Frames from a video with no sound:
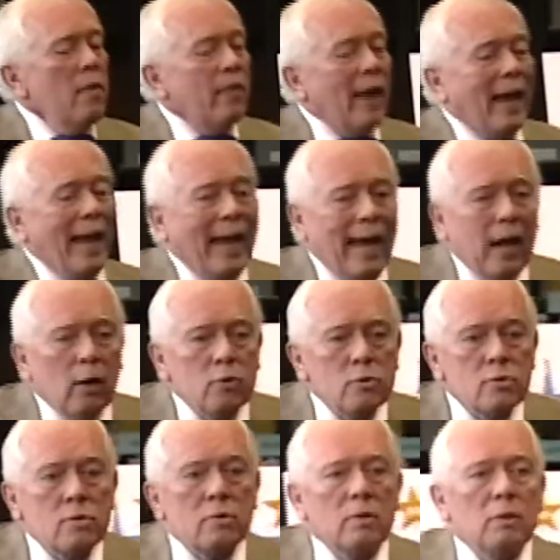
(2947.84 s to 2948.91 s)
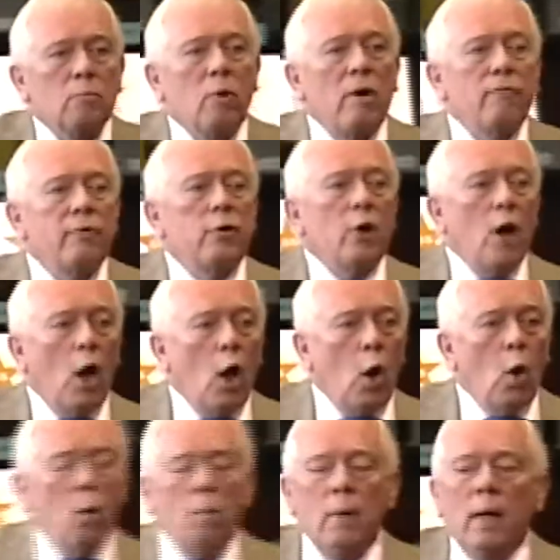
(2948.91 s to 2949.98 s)
The house, the Ruffner
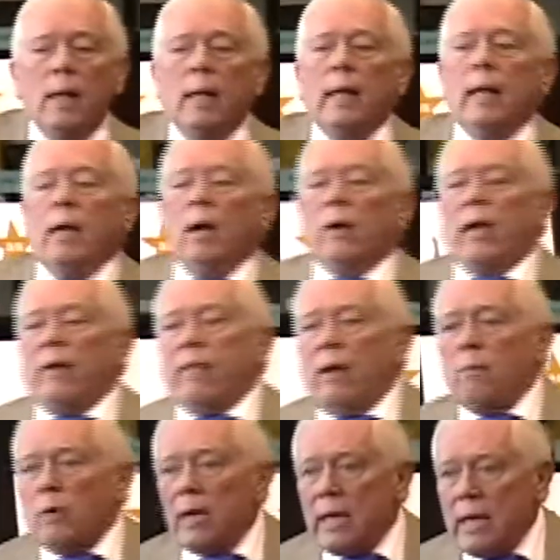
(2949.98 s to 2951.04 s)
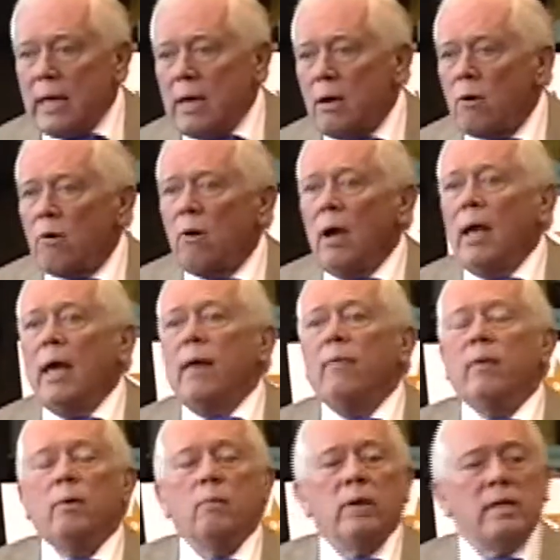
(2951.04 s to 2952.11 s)
home, okay, they were here, and
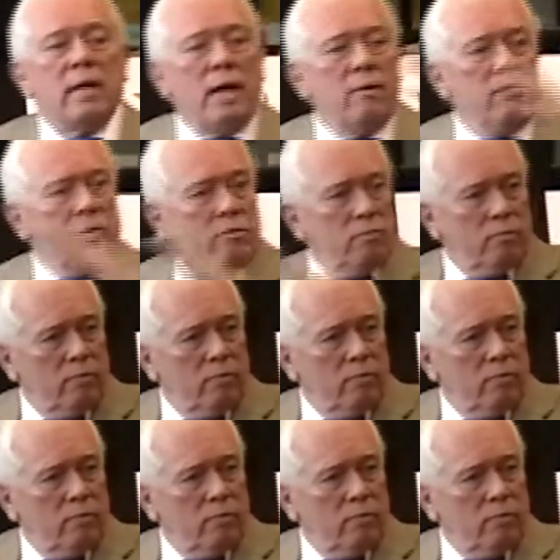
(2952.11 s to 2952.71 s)
then when David,